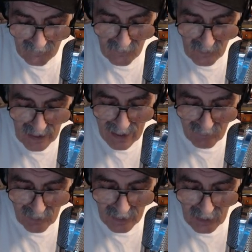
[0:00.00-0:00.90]
Yeah,
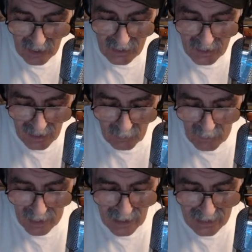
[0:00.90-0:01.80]
very good.
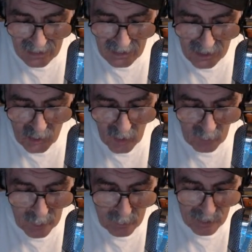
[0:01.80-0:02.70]
Mike had 12
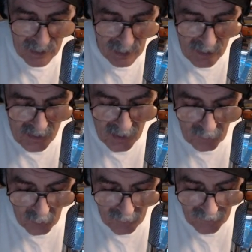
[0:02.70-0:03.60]
people in there on
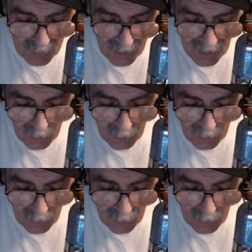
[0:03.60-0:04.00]
C4 FM tonight,